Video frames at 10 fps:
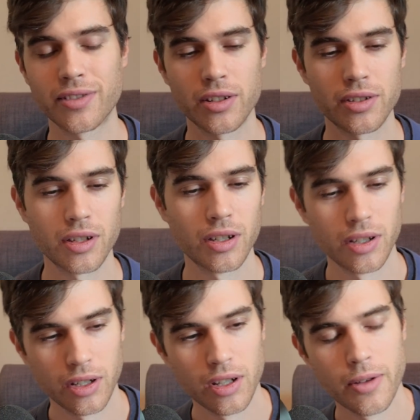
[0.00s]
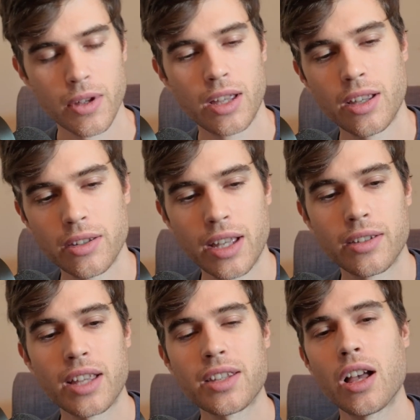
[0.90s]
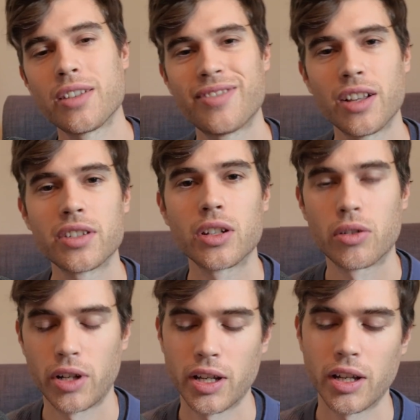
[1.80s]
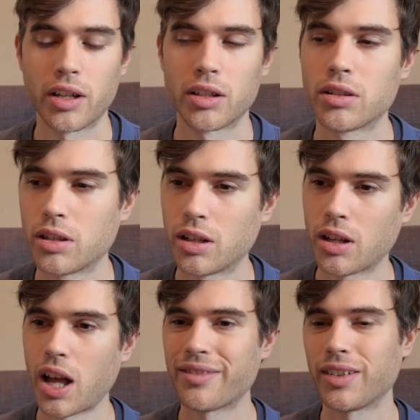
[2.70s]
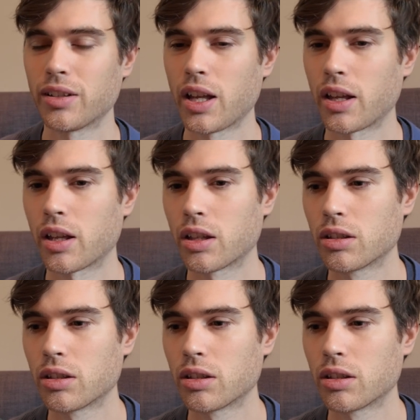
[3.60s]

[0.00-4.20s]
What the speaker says: Because that's how I felt in Korea. I felt like